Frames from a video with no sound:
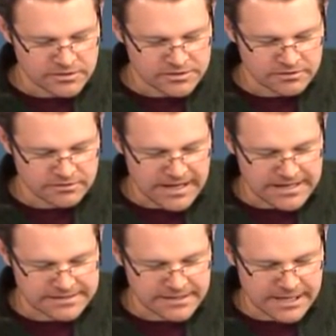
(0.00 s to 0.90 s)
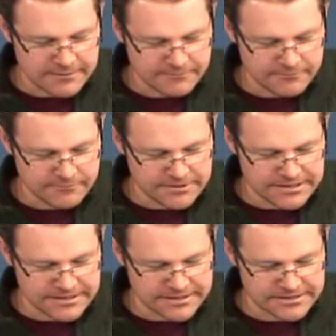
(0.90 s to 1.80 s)
So last time we
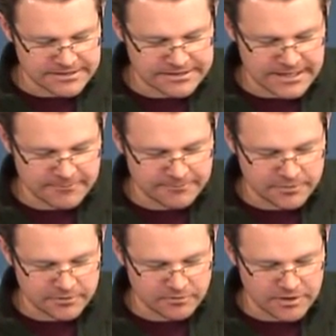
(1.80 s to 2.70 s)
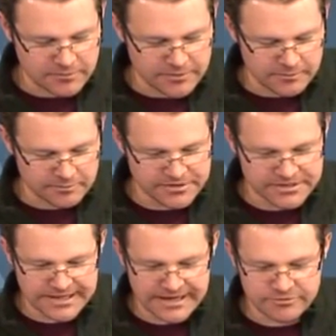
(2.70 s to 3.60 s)
did this example where we were
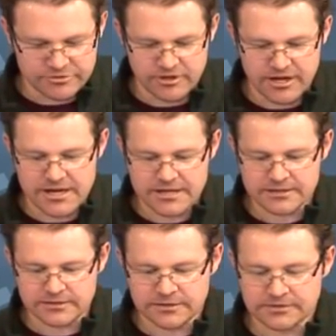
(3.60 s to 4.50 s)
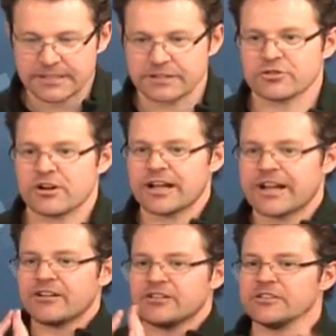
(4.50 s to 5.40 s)
printing out triangle, like a
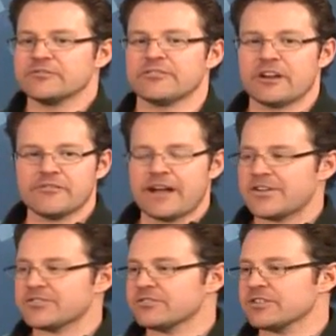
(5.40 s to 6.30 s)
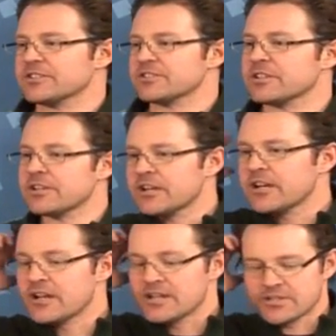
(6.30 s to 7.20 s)
triangle of asterisks.
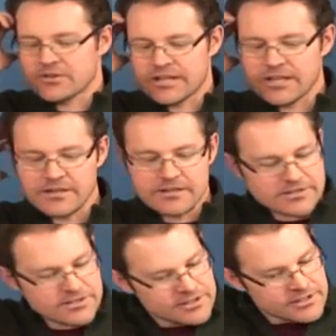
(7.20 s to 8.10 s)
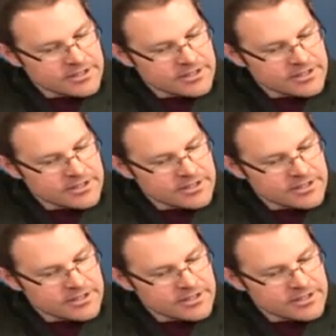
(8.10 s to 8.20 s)
So here's